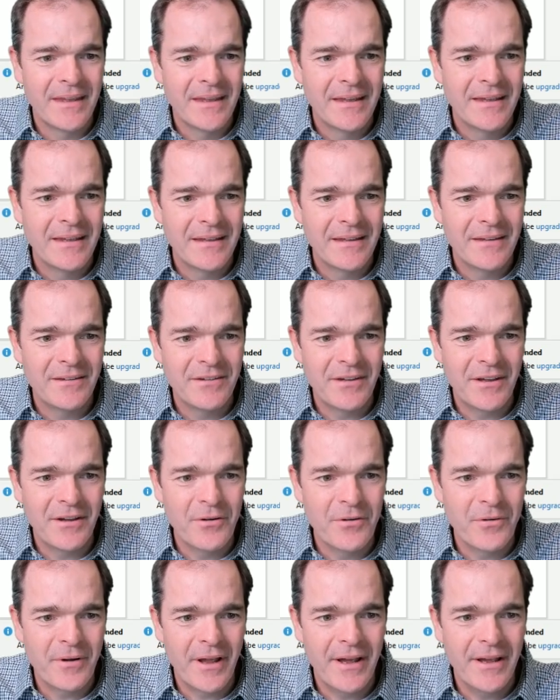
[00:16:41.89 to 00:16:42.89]
and say
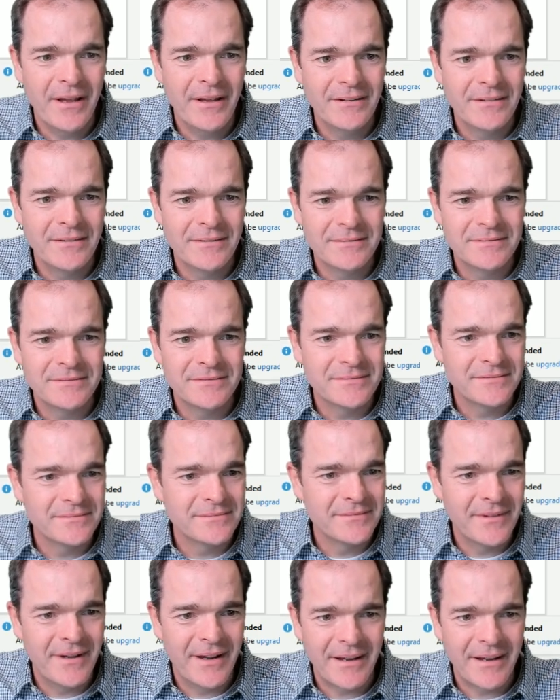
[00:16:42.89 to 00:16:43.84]
OK. I